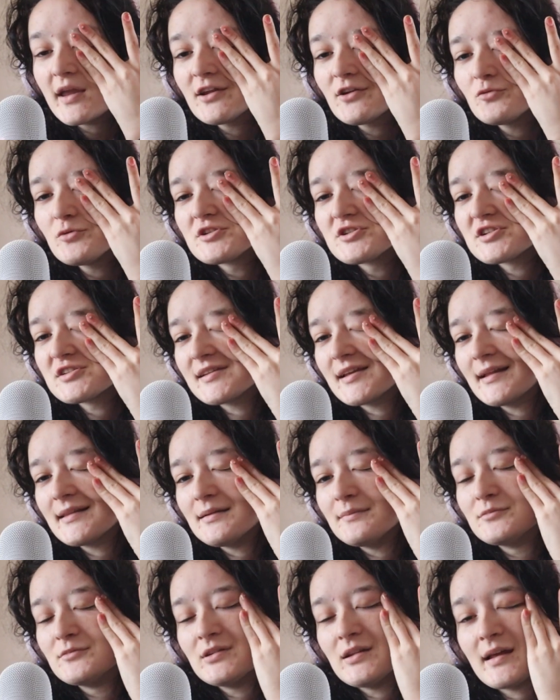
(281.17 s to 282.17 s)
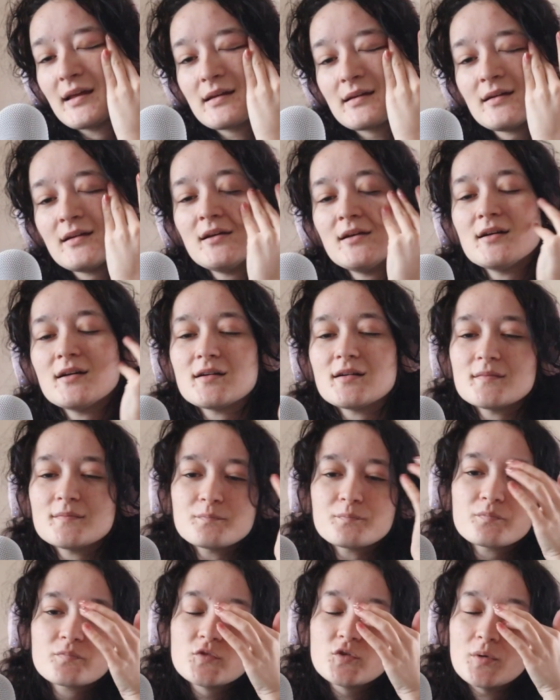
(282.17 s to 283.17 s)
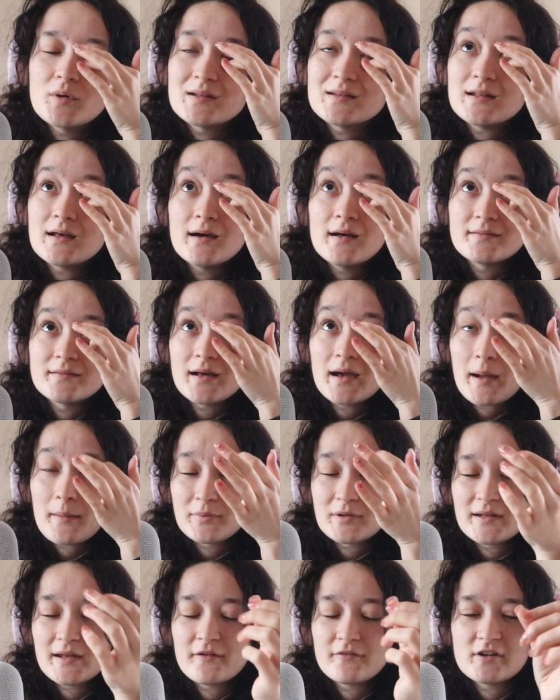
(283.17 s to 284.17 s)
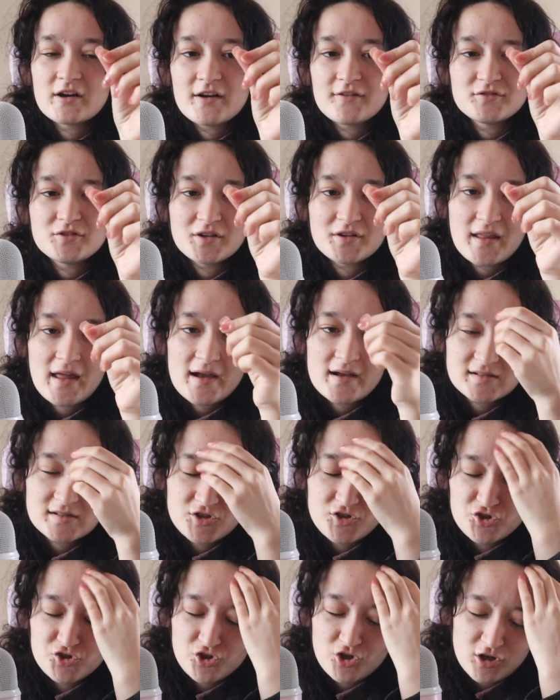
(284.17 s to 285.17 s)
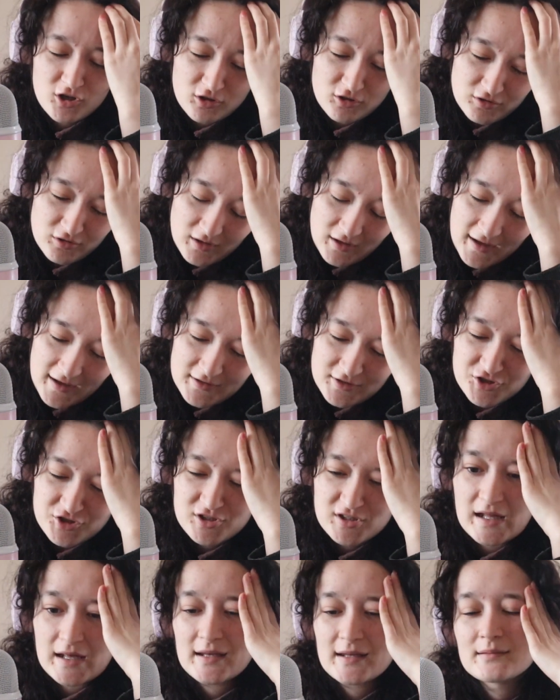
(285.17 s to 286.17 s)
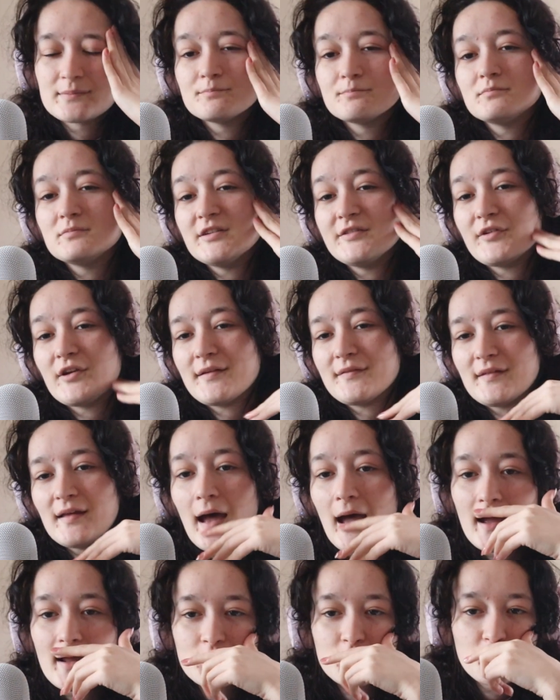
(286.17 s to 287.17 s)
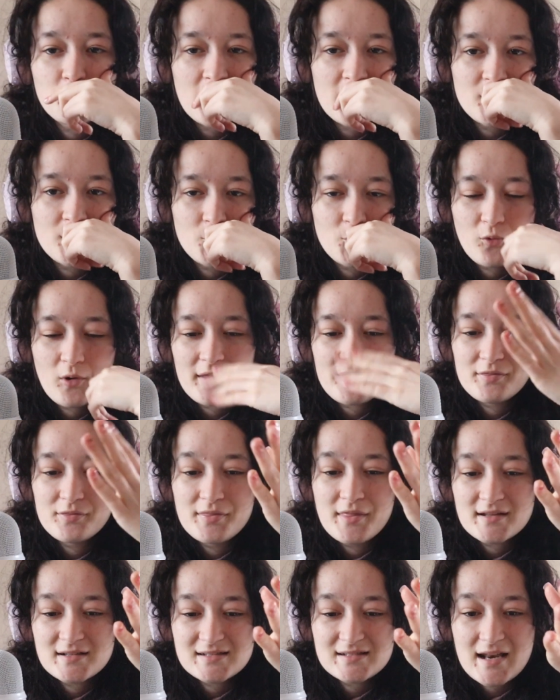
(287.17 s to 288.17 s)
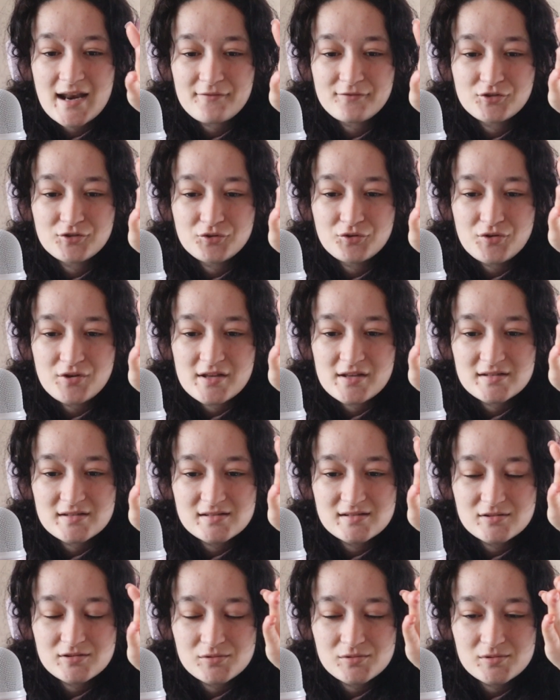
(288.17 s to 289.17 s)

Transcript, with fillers: can't we just get them, like, doing the, the happily ever after dance in a circle and just, like, leave it at that? Why Why does it have to do this?